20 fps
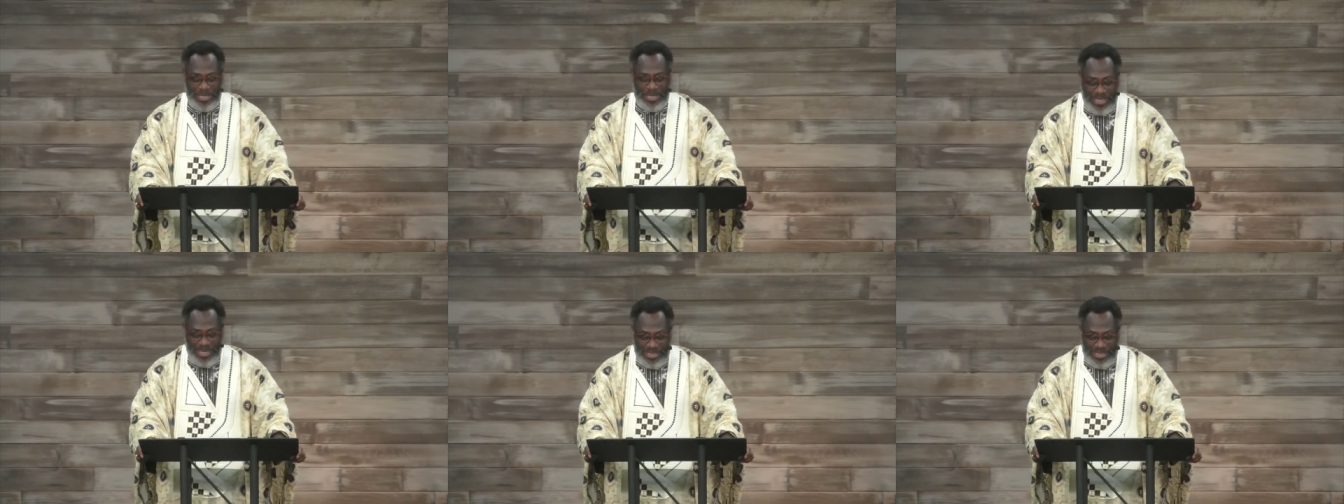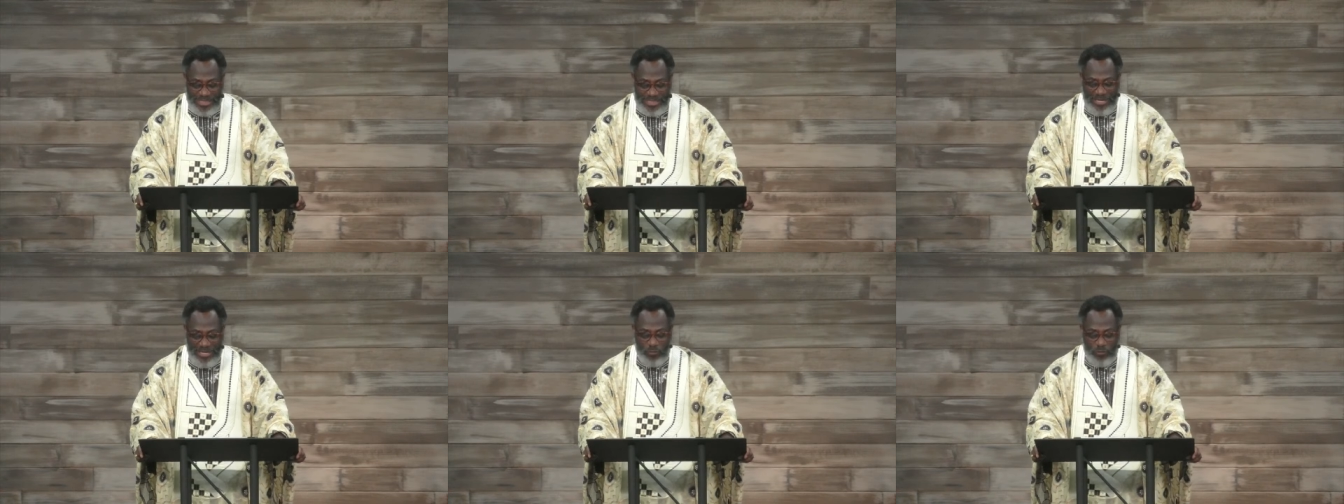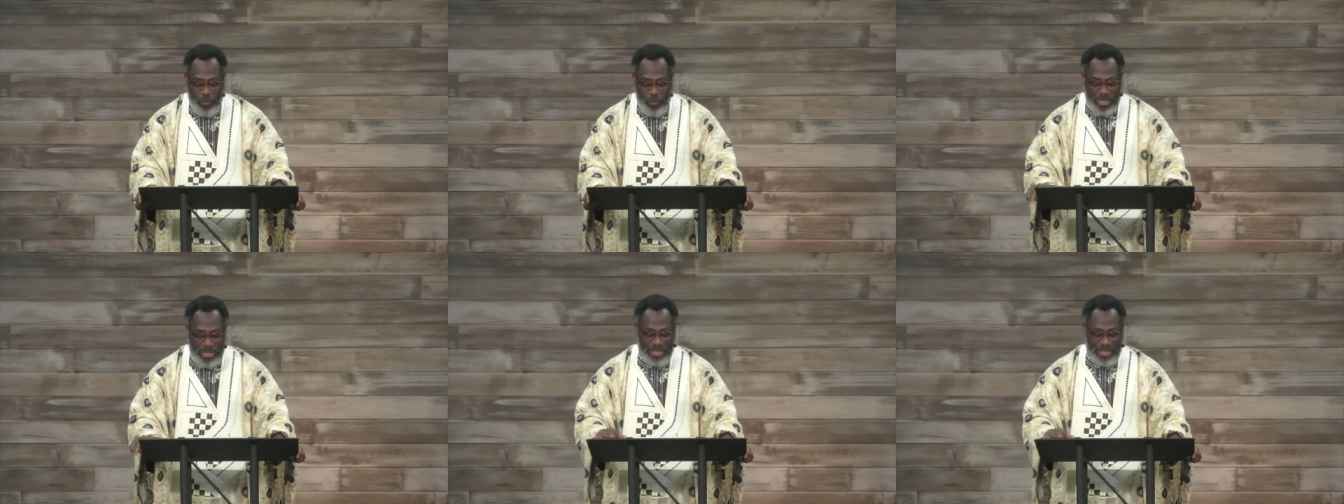instead of
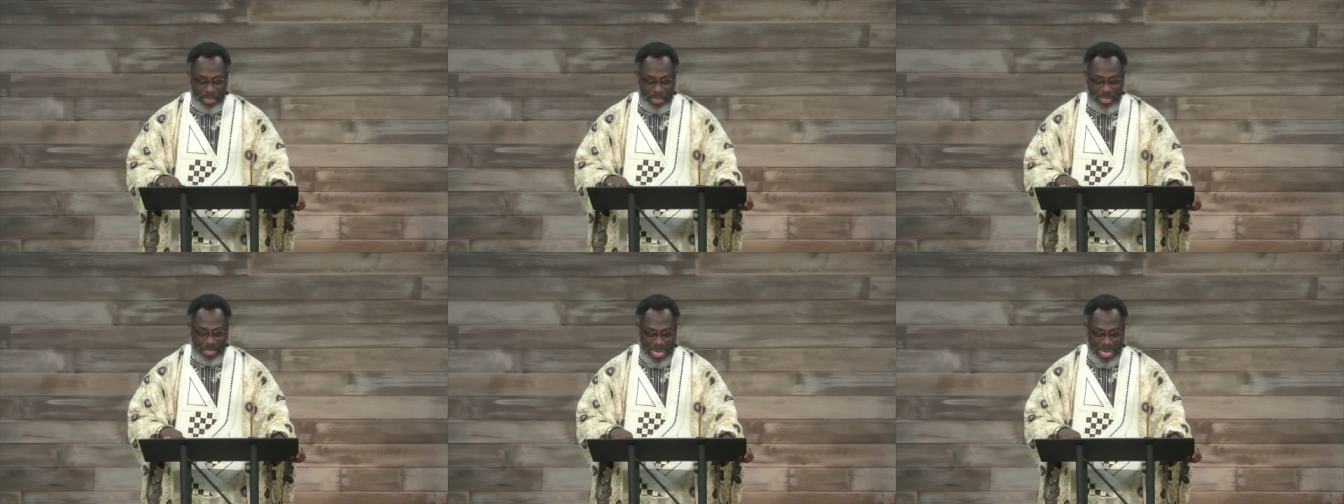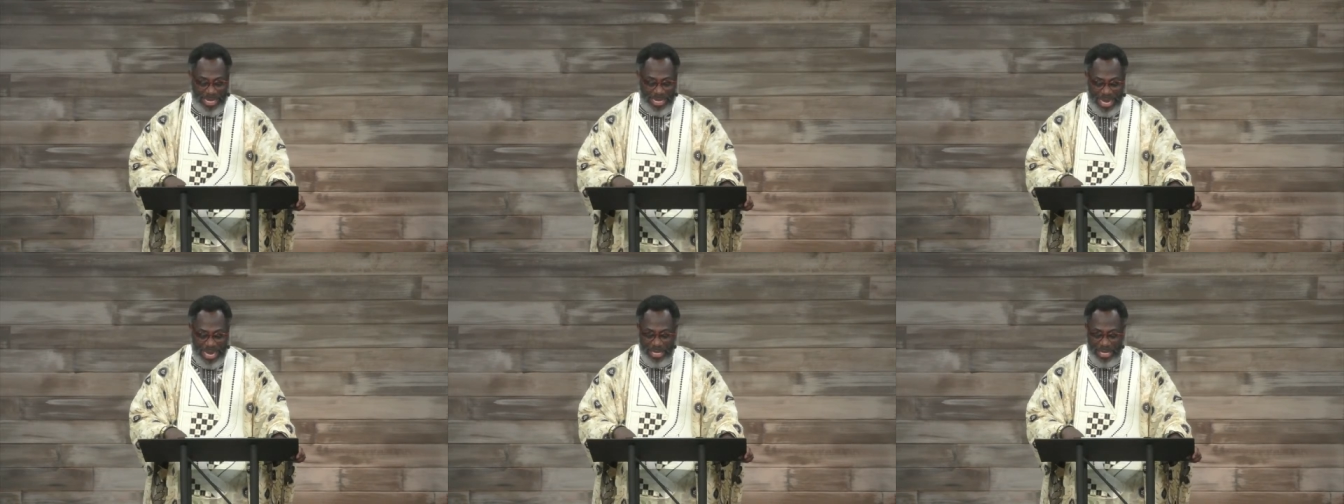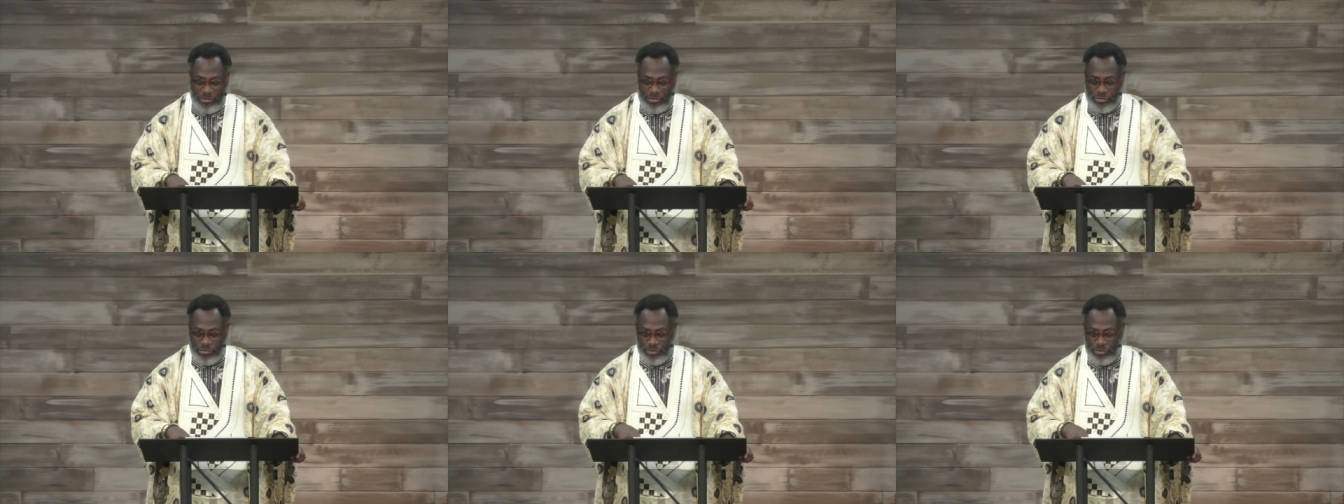working
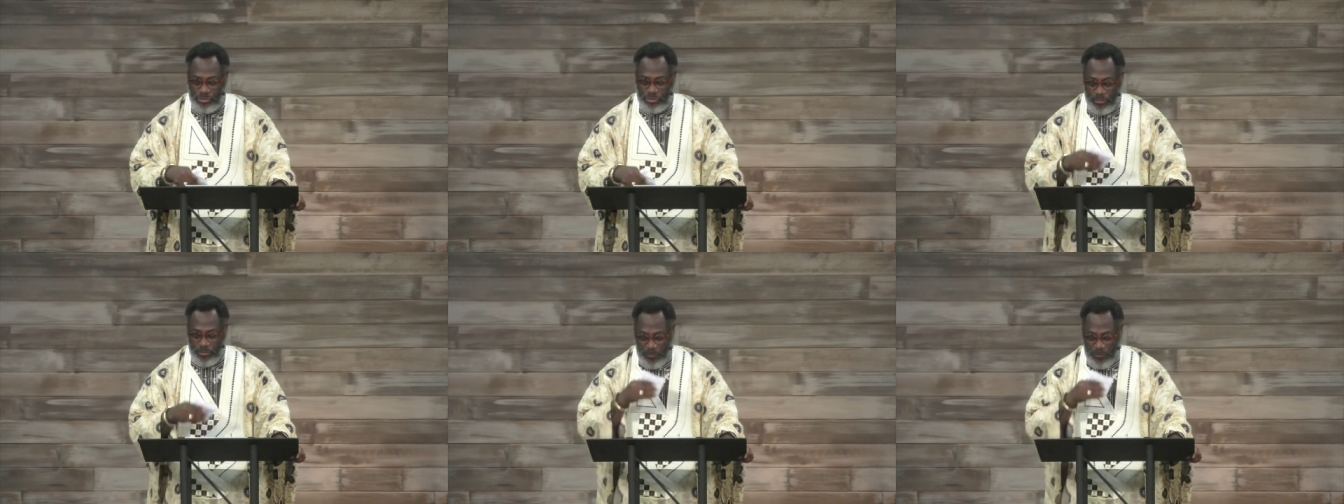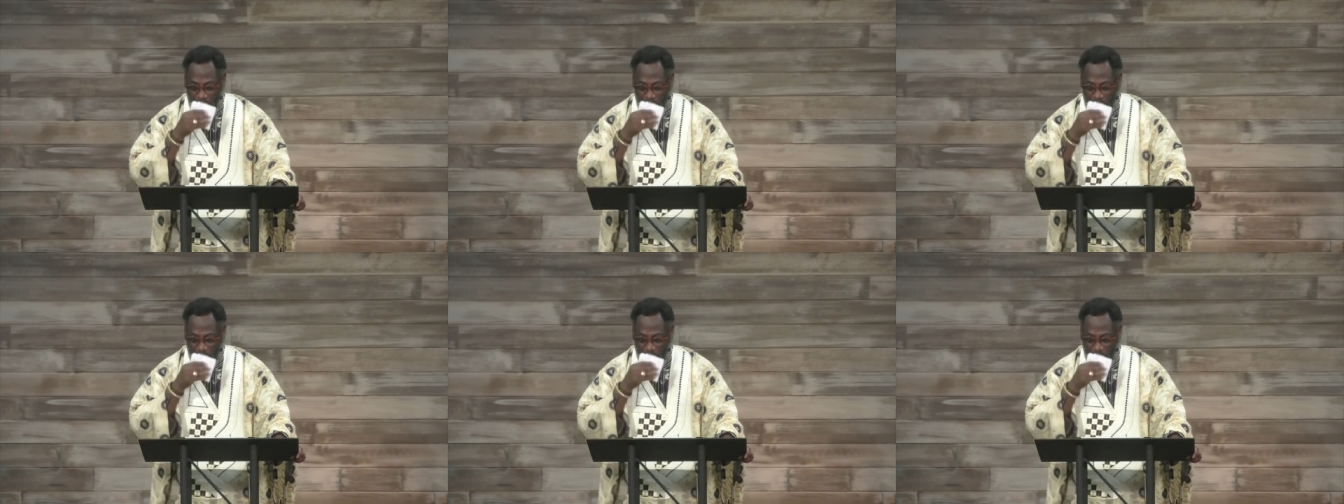against you.